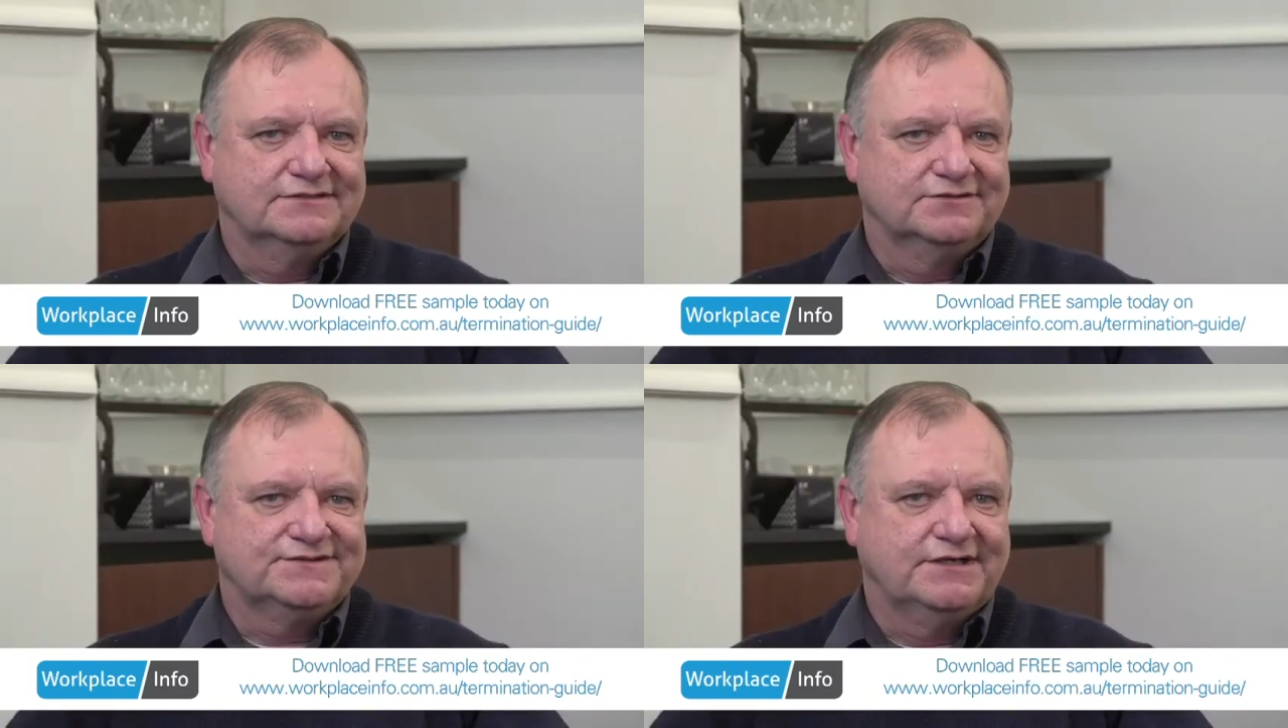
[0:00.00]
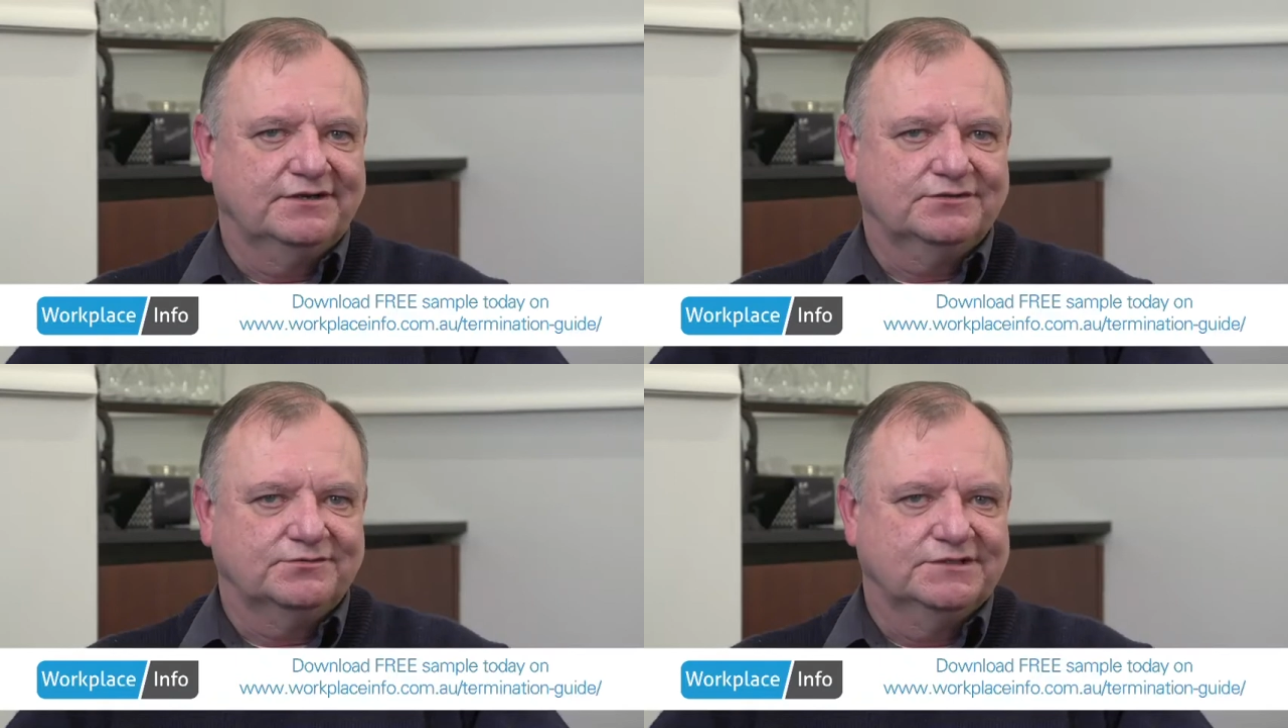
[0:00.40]

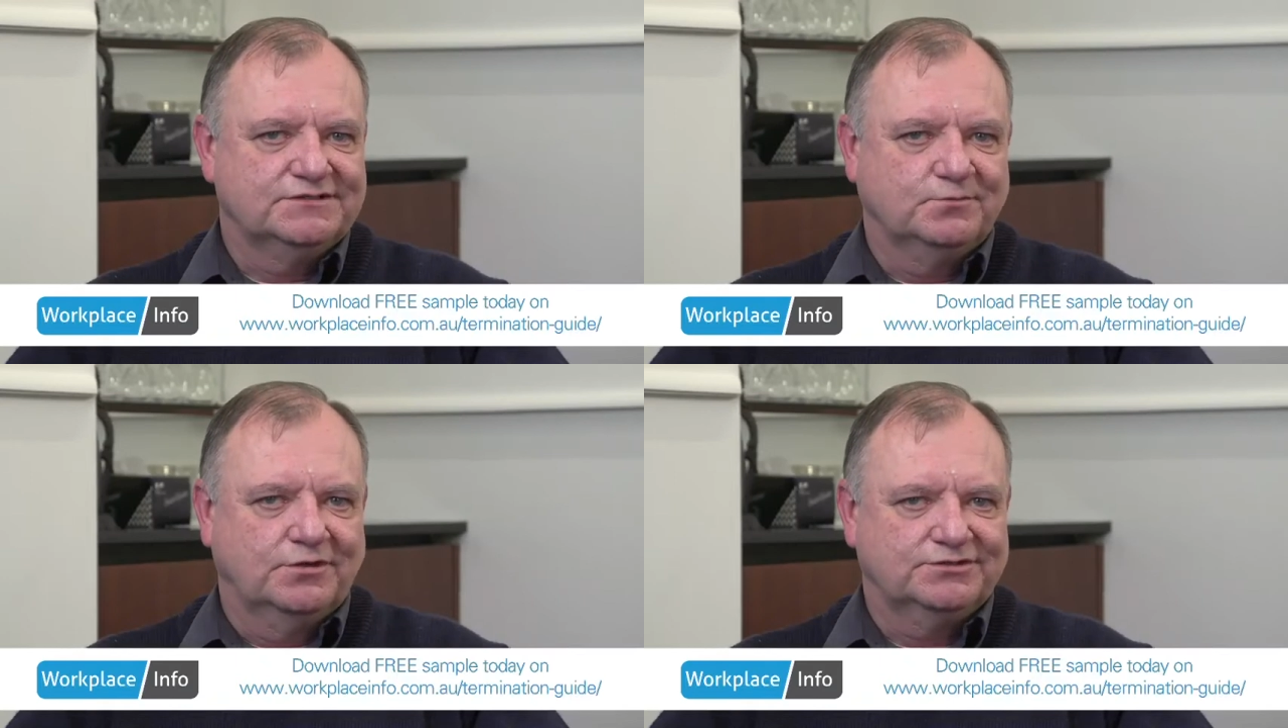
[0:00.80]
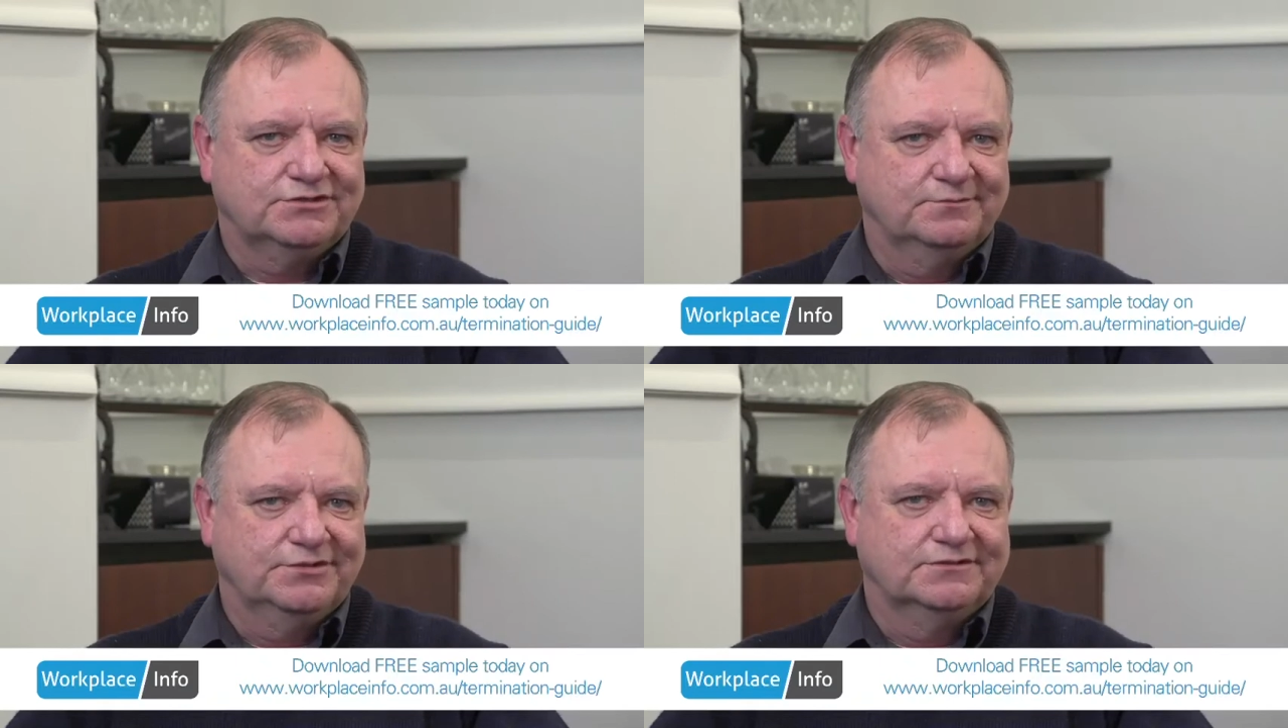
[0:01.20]
also the reason why
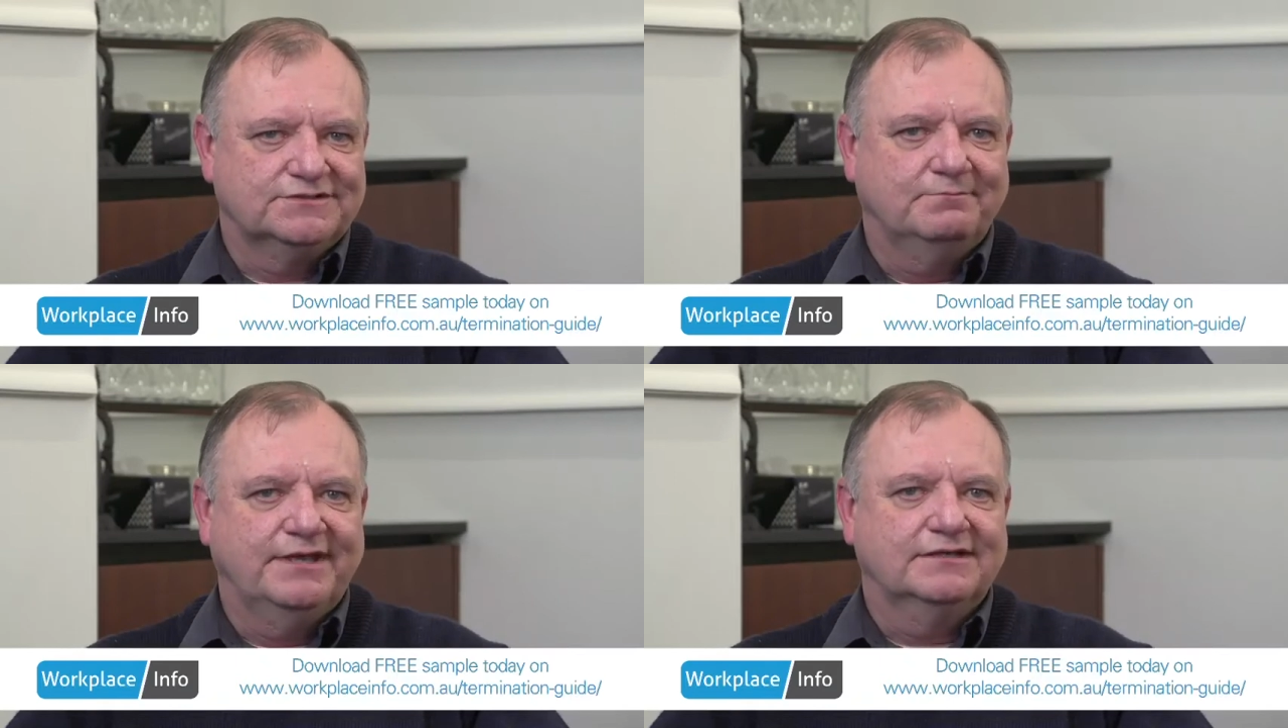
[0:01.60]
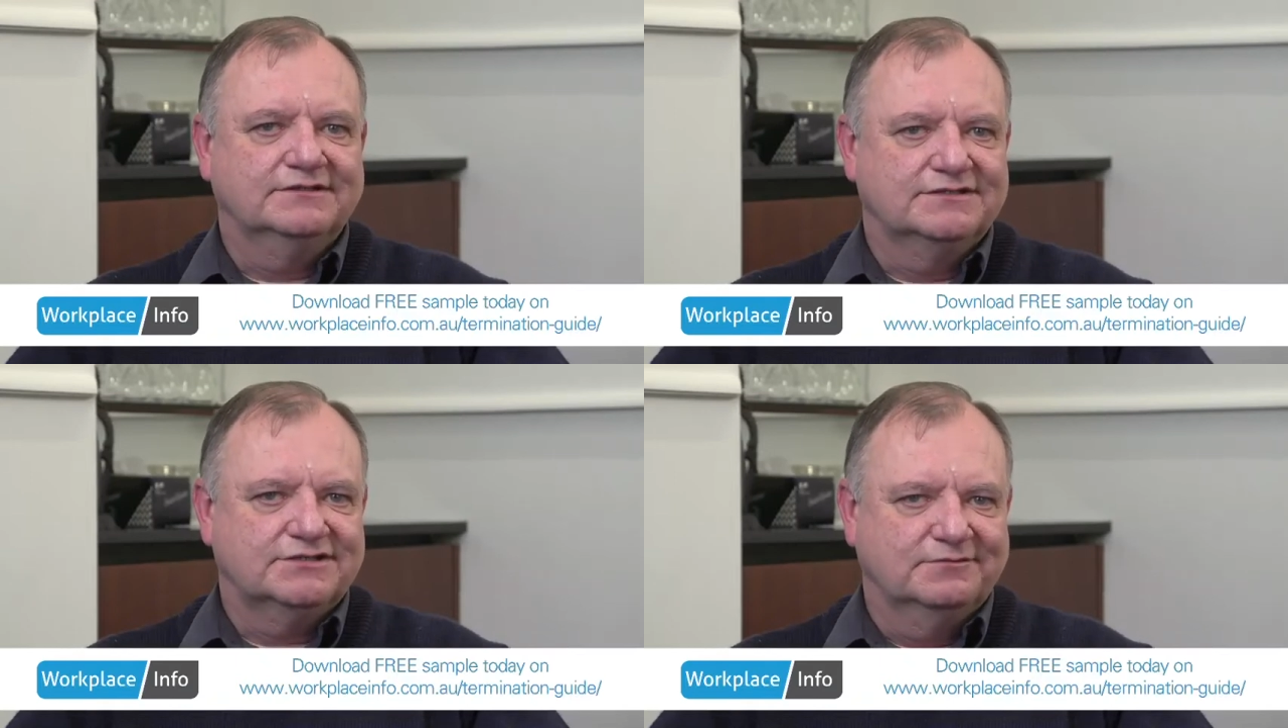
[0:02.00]
tribunals are bound to
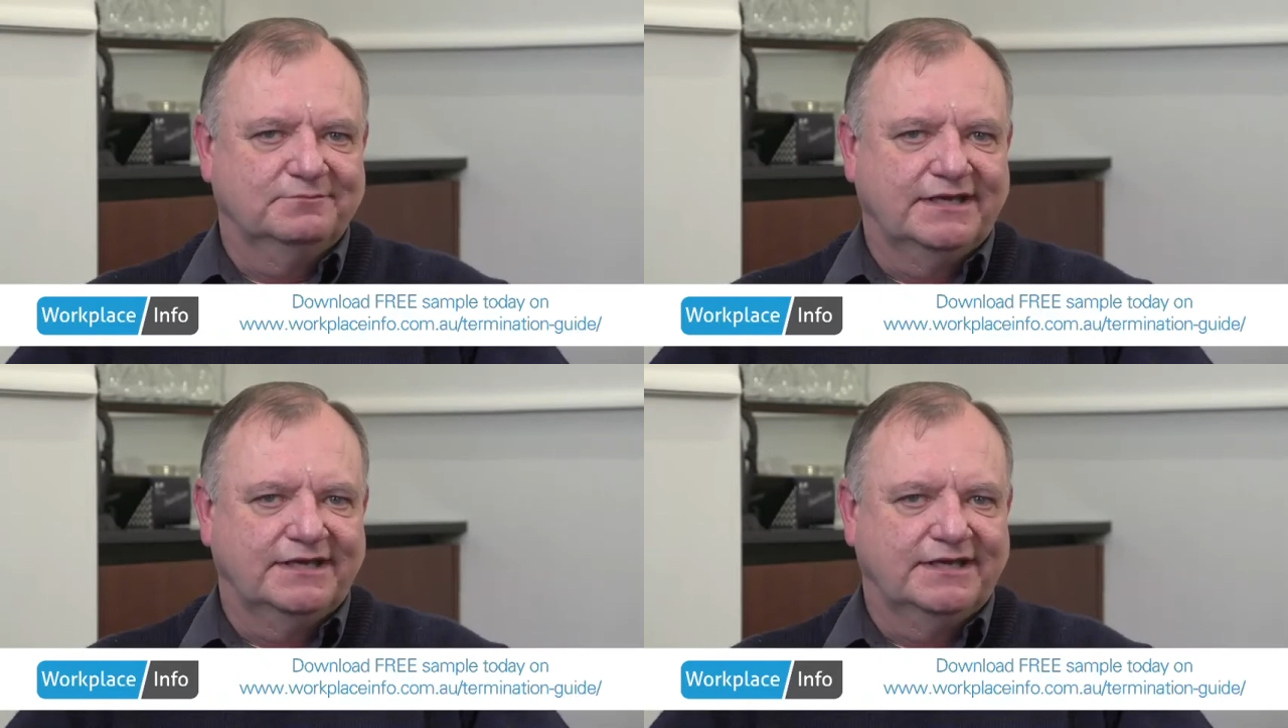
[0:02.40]
determine